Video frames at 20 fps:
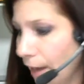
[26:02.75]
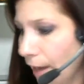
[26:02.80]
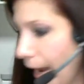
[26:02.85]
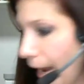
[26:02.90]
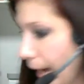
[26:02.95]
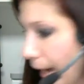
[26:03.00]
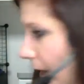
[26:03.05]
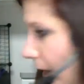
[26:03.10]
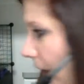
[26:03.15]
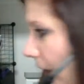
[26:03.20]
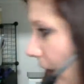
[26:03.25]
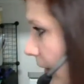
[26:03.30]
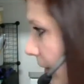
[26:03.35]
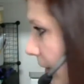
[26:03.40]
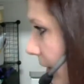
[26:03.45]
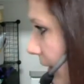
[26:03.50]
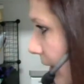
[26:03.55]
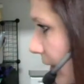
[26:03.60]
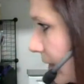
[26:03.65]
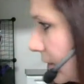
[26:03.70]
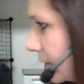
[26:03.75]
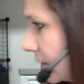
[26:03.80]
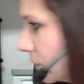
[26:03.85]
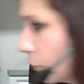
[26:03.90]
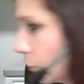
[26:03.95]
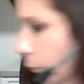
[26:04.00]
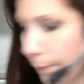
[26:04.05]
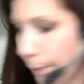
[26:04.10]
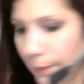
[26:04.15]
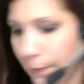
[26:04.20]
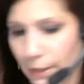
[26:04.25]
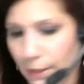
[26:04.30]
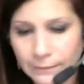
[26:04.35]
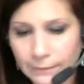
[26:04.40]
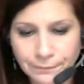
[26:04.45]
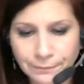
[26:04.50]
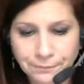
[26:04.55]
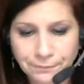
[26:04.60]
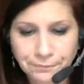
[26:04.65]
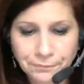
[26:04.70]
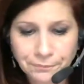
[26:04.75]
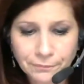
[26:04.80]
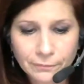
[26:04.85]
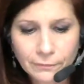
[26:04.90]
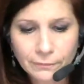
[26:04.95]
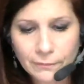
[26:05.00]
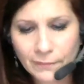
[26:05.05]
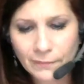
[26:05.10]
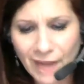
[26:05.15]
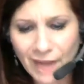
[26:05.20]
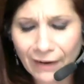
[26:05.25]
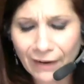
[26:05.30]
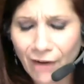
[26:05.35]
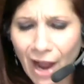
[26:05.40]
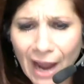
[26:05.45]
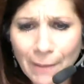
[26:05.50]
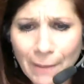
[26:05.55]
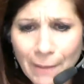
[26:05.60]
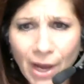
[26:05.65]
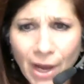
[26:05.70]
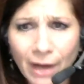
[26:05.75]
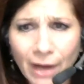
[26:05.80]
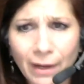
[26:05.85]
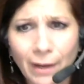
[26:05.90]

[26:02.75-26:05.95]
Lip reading: I got this ribbon. I bought